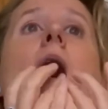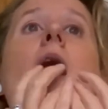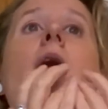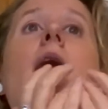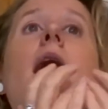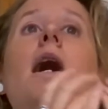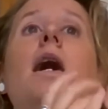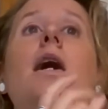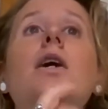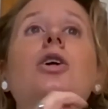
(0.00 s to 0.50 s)

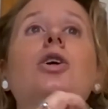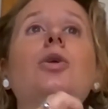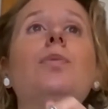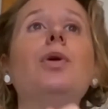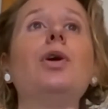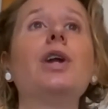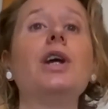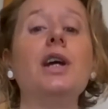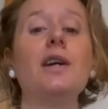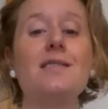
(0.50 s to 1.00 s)
your
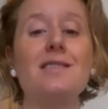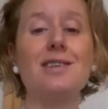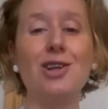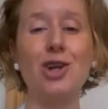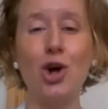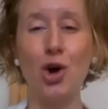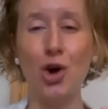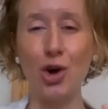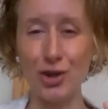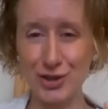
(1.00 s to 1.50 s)
body has
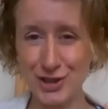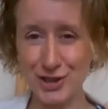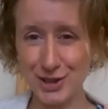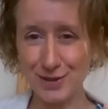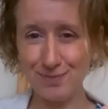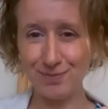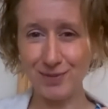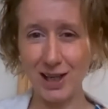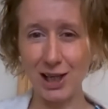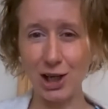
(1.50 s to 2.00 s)

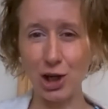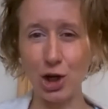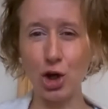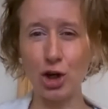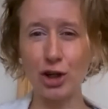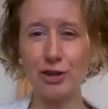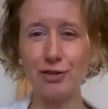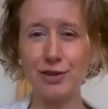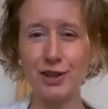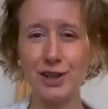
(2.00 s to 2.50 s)
lost a
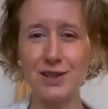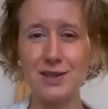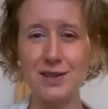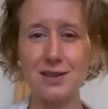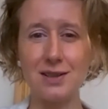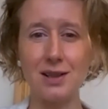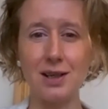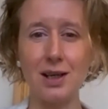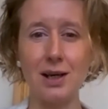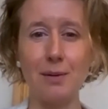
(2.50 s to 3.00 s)
lot of its